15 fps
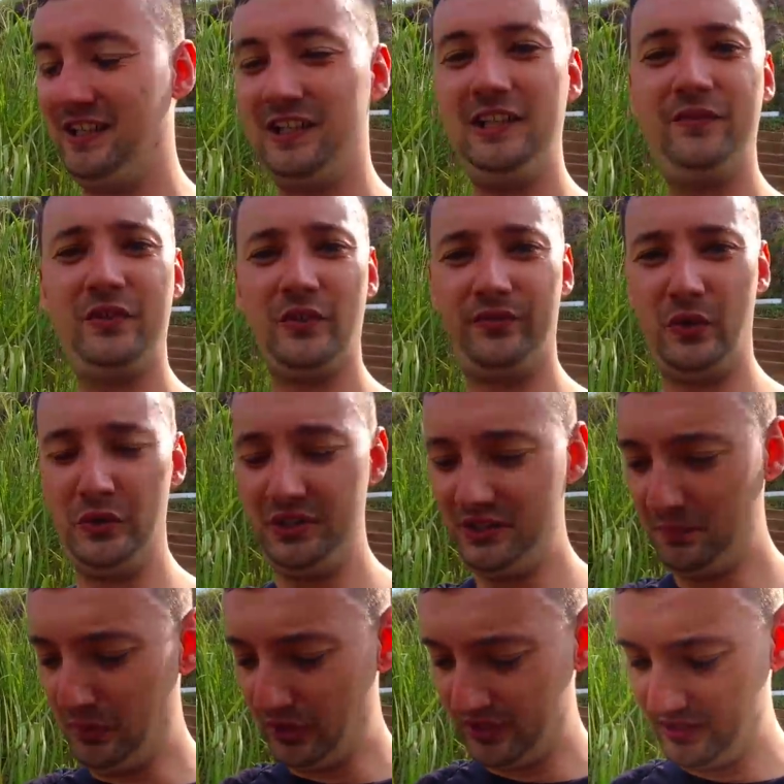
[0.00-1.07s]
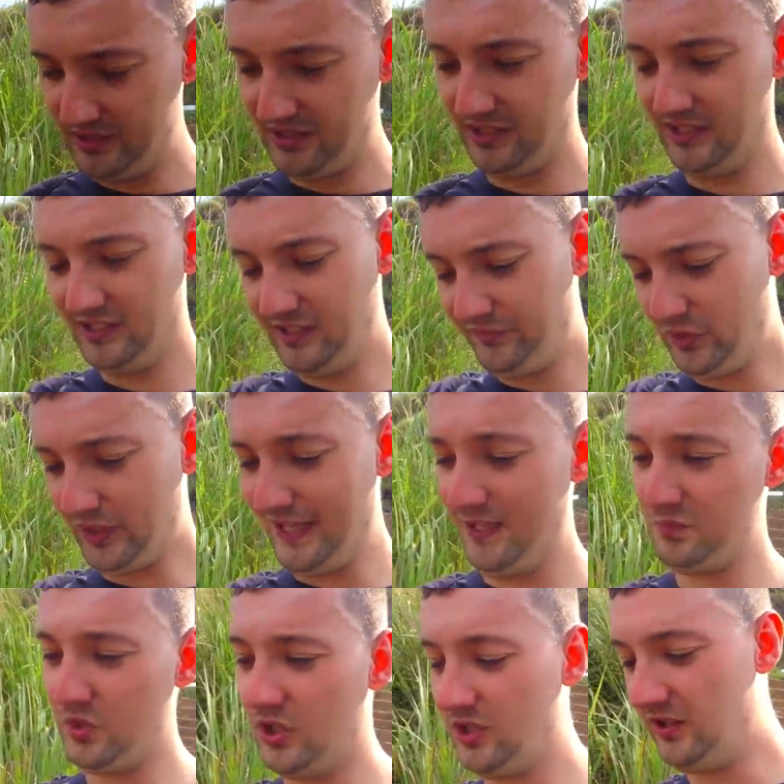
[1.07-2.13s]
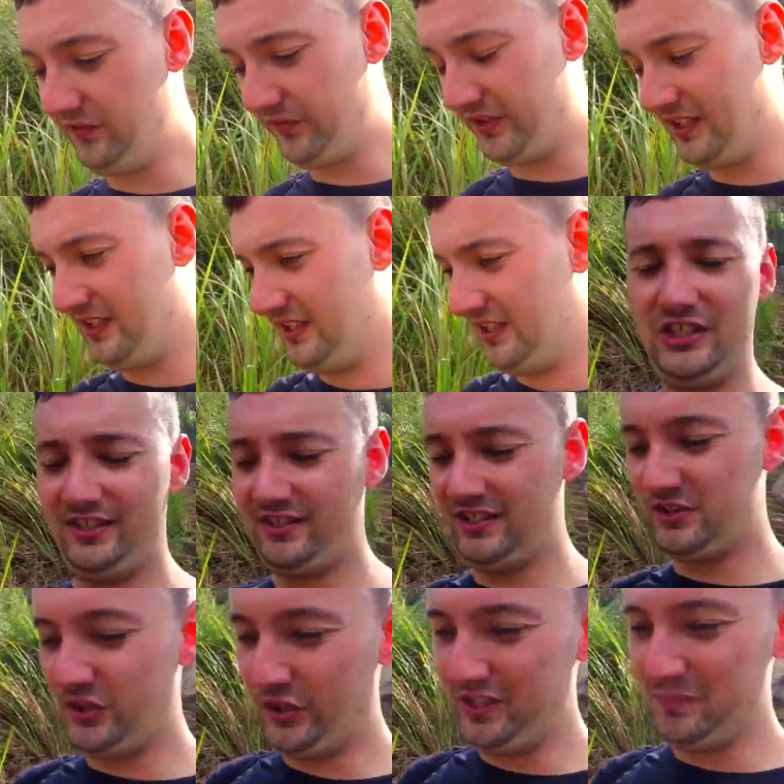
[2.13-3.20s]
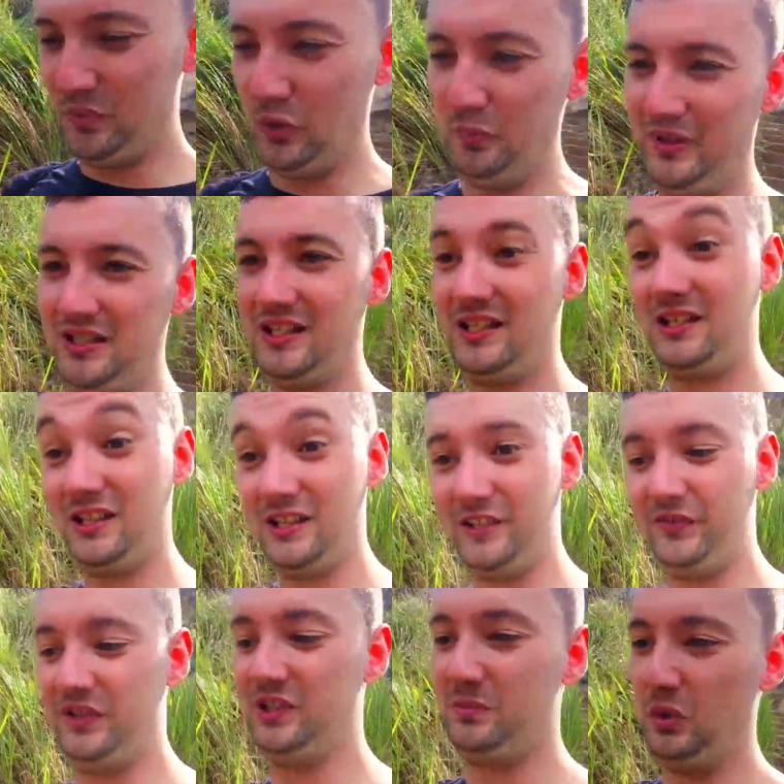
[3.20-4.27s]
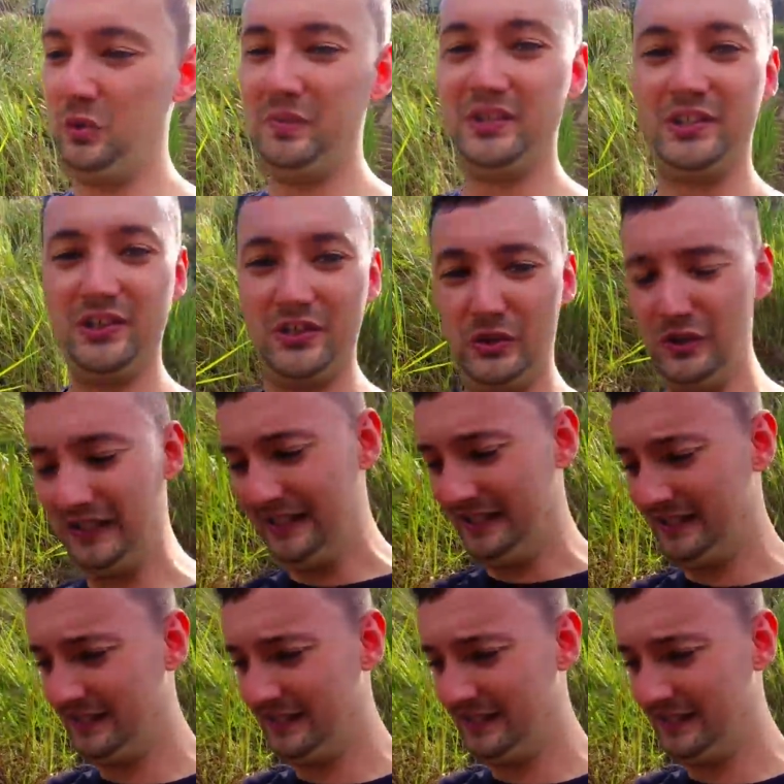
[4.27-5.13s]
leave your phone in the pocket, leave your camera off, just enjoy the moment and live in the moment, you know?